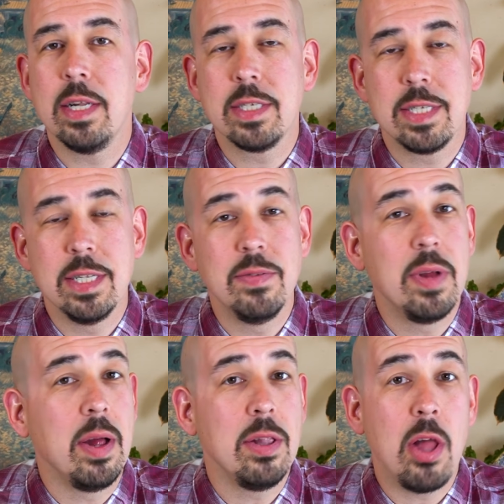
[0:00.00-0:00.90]
and
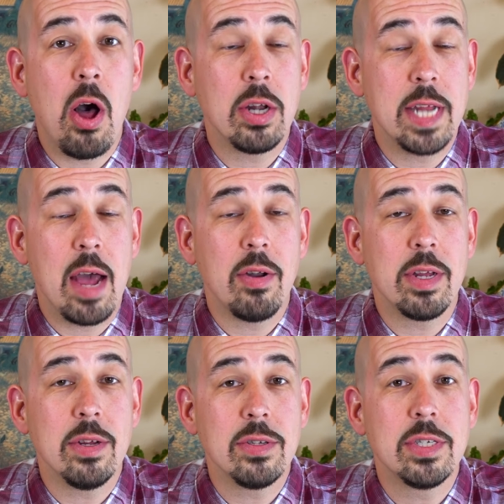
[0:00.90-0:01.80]
a long
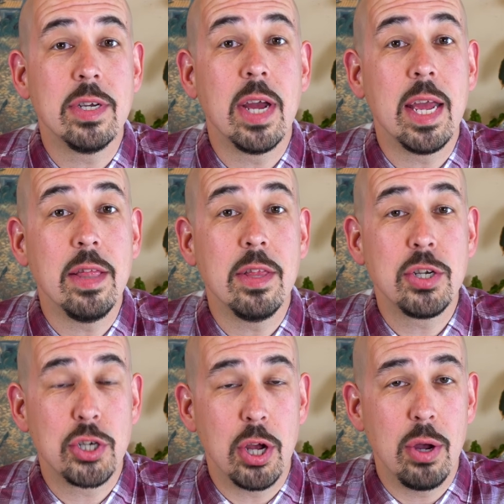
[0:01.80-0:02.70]
downhill to end
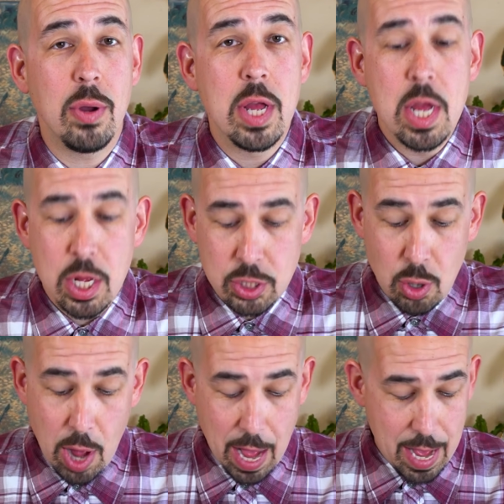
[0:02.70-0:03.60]
the show.
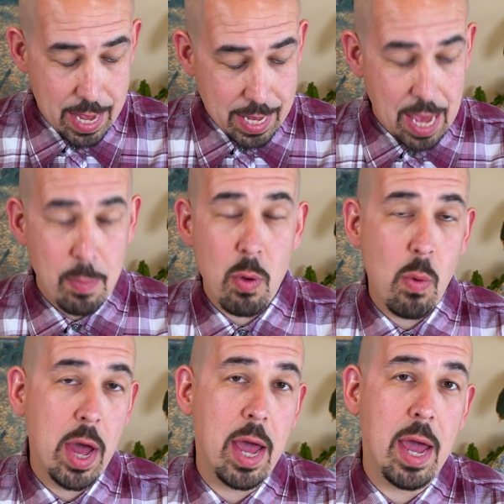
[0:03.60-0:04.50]
So I came
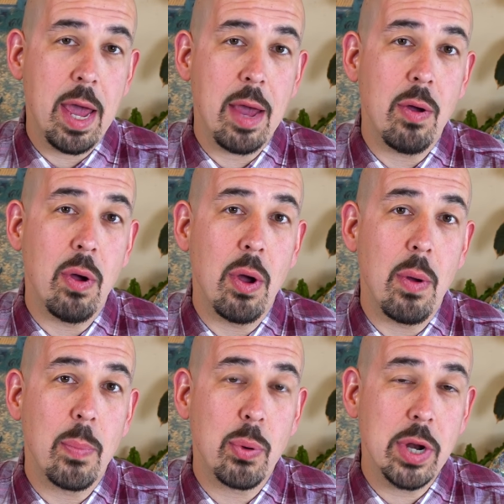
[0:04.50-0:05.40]
away
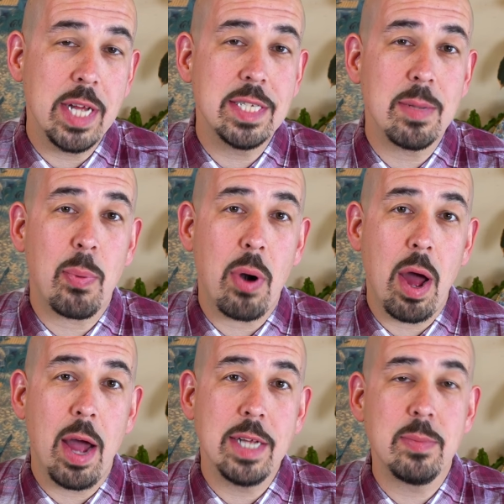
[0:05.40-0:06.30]
pretty
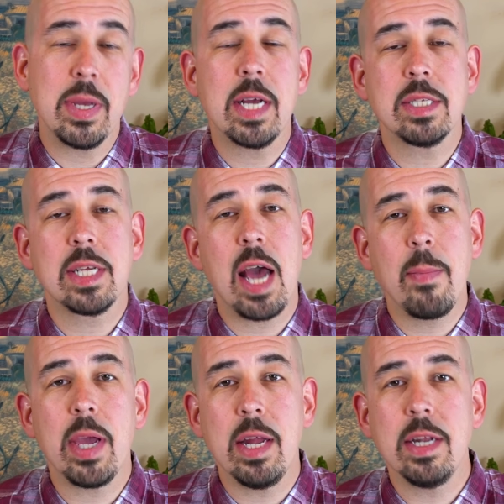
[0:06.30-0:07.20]
surprised because
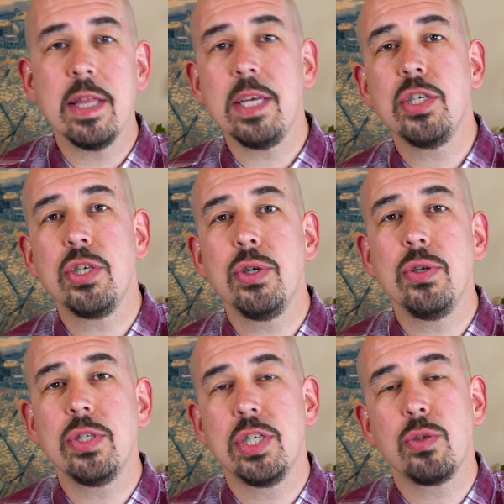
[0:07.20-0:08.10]
coming into these
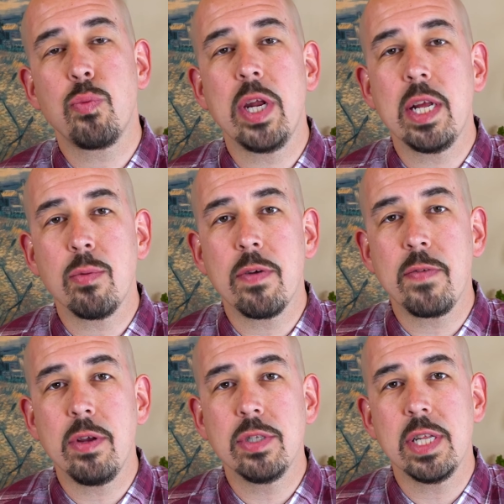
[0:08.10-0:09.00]
shoes, just reading the
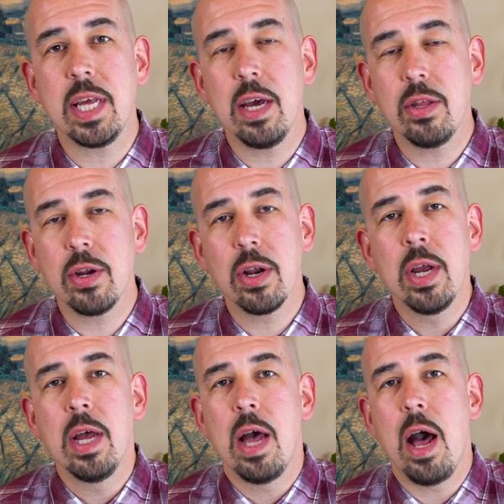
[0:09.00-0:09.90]
reviews of the other
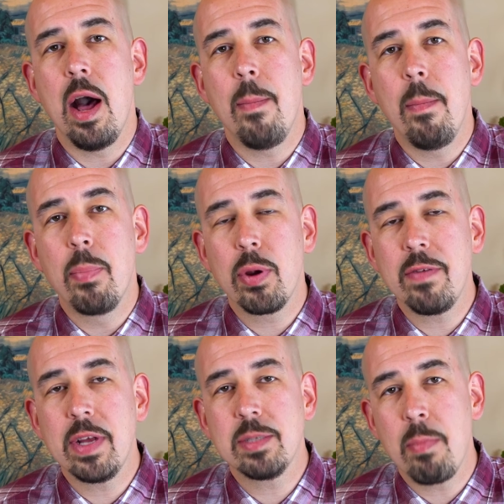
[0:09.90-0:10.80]

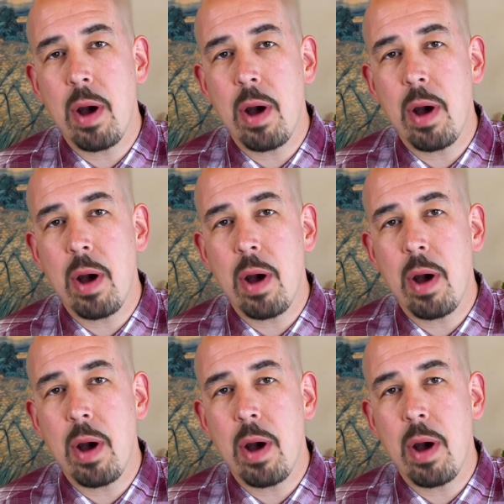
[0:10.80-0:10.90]
previous